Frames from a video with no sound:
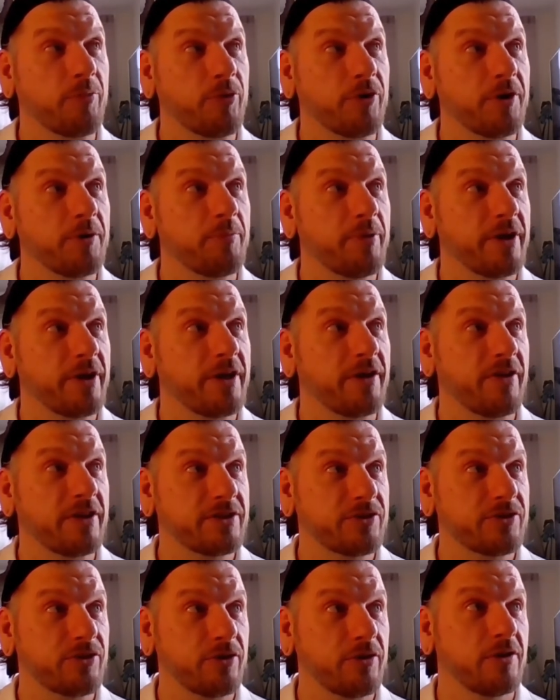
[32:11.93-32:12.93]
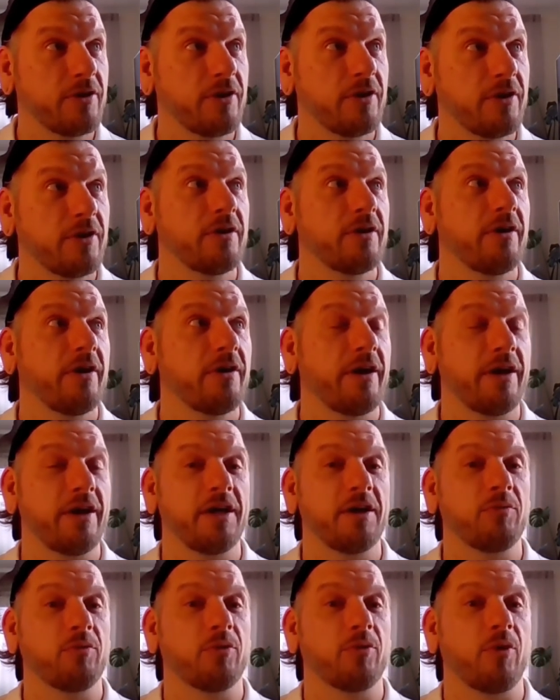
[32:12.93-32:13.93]
a pretty big investor,
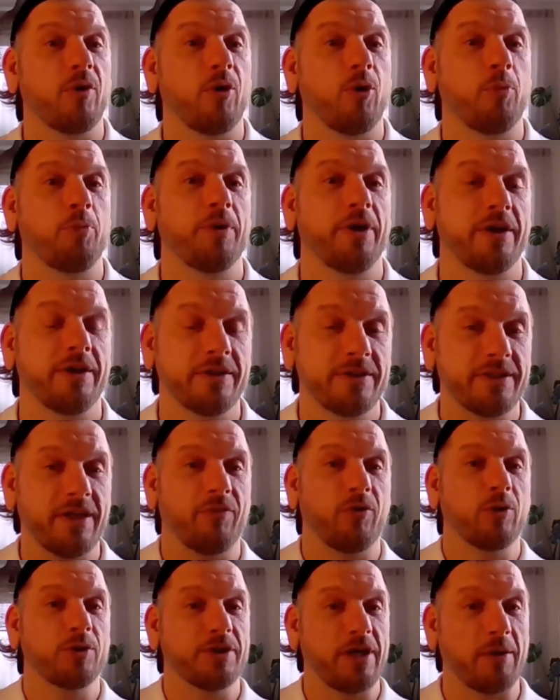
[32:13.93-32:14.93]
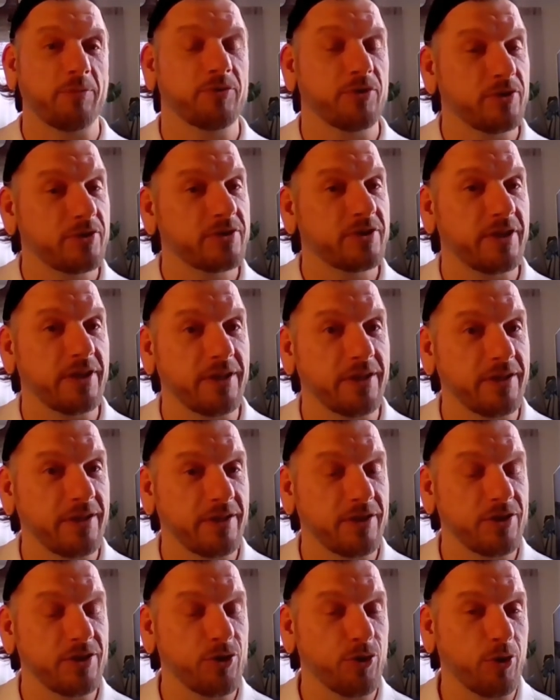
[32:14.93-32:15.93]
and we were opening several chapters
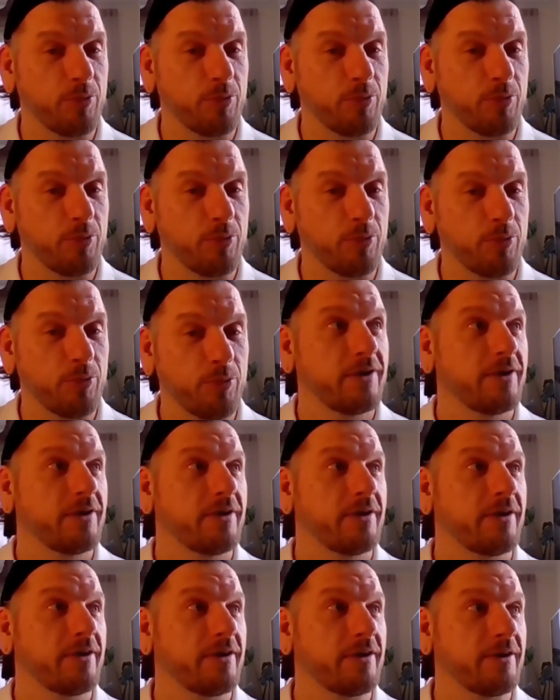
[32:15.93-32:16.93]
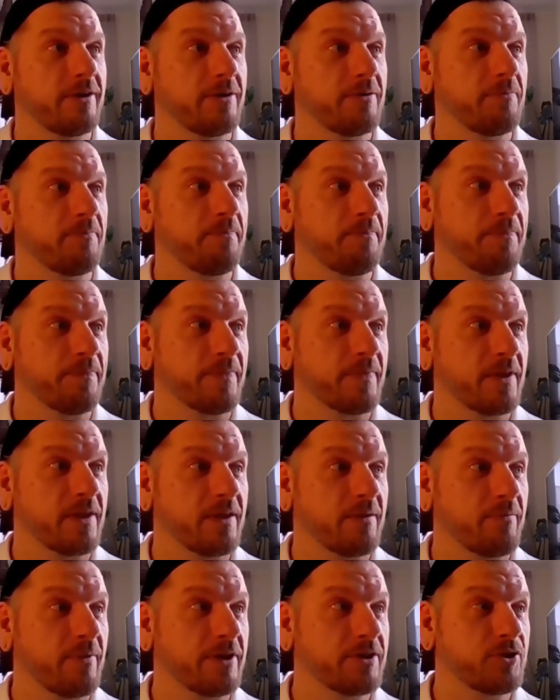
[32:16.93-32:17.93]
in Europe.
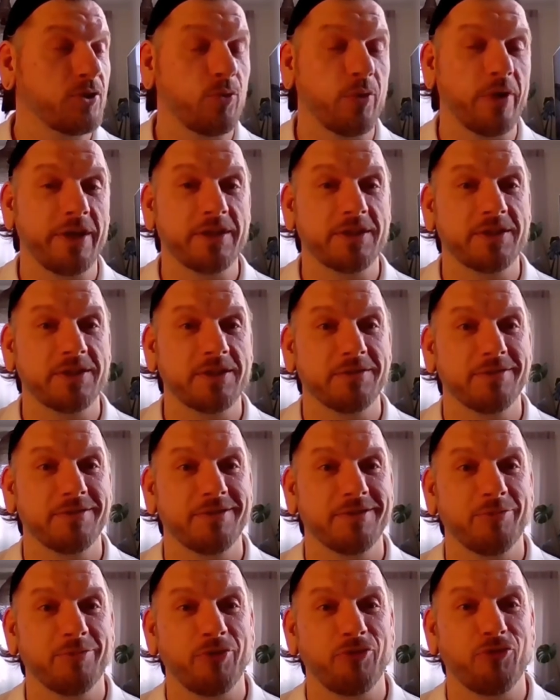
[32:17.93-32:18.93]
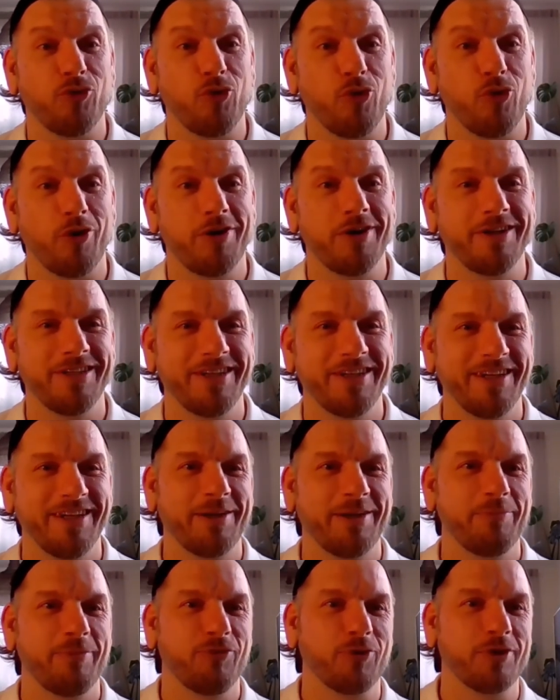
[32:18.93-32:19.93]
About 2 weeks before
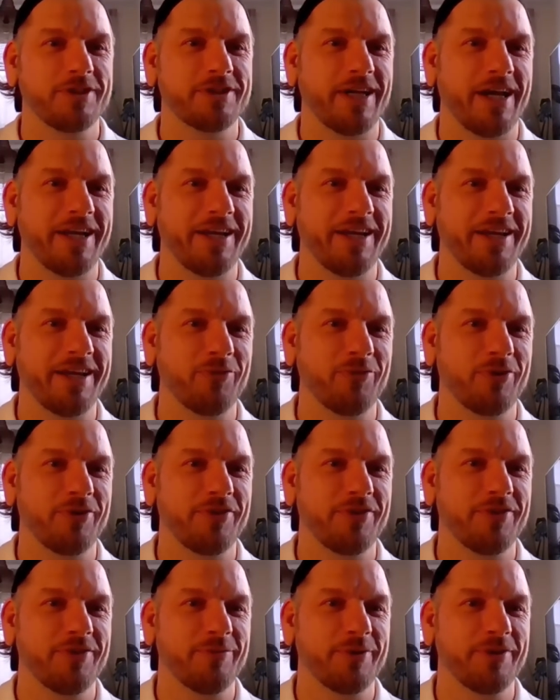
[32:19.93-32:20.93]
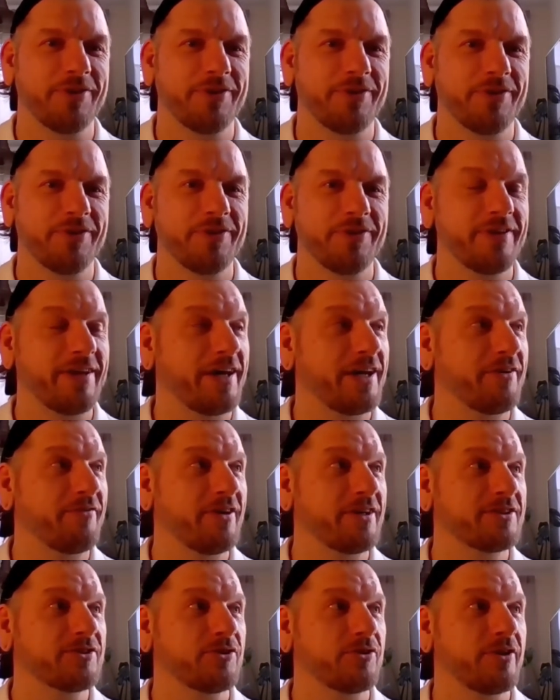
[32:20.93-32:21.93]
before signing with that
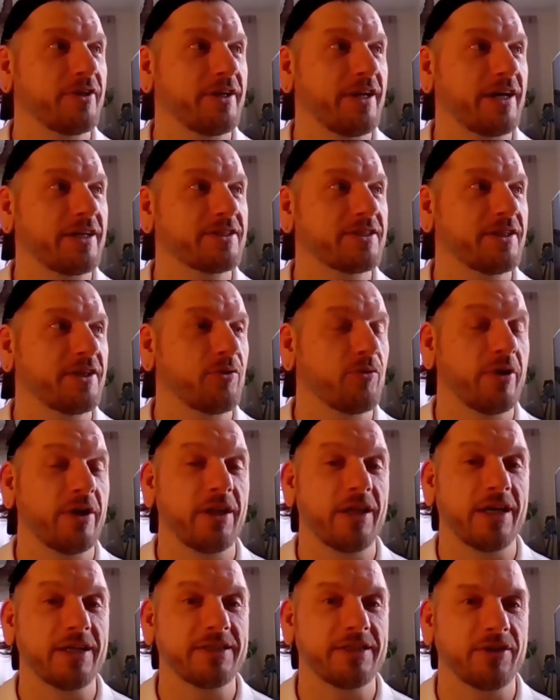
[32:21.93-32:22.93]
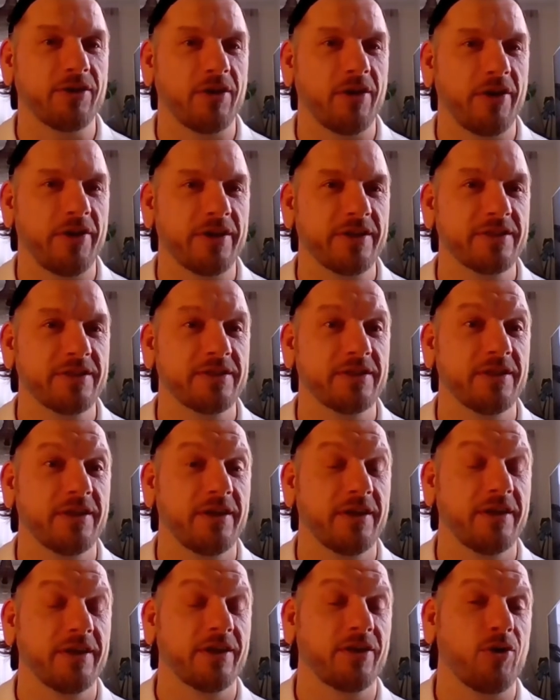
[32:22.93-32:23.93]
investor and actually realizing all of this,
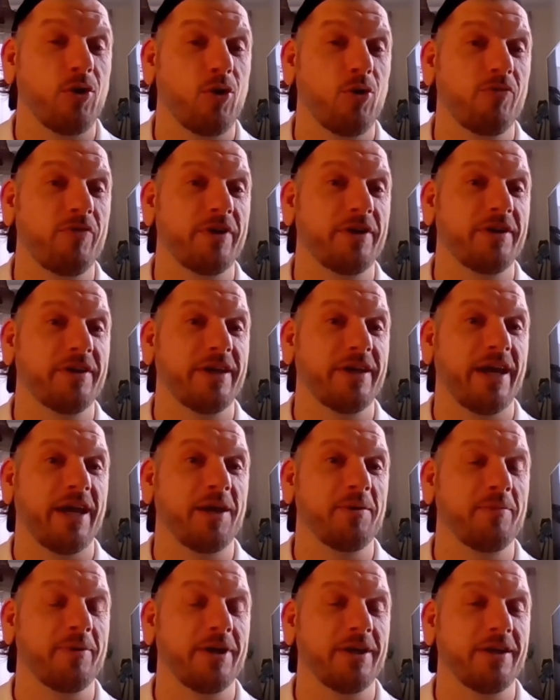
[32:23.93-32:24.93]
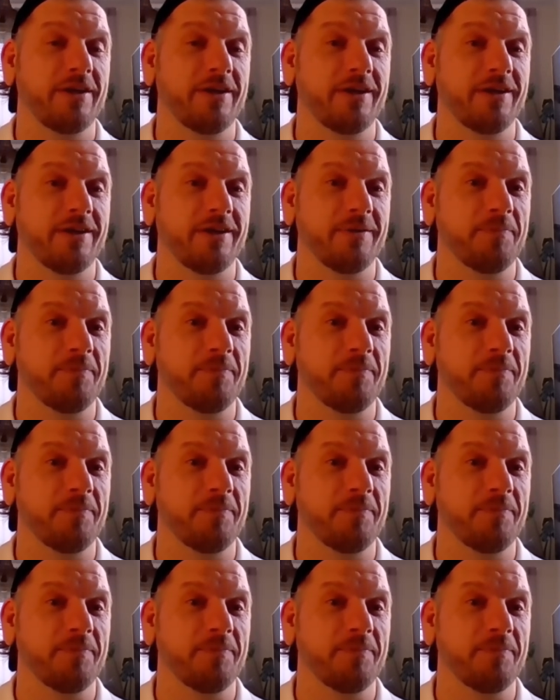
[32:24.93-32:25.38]
COVID came and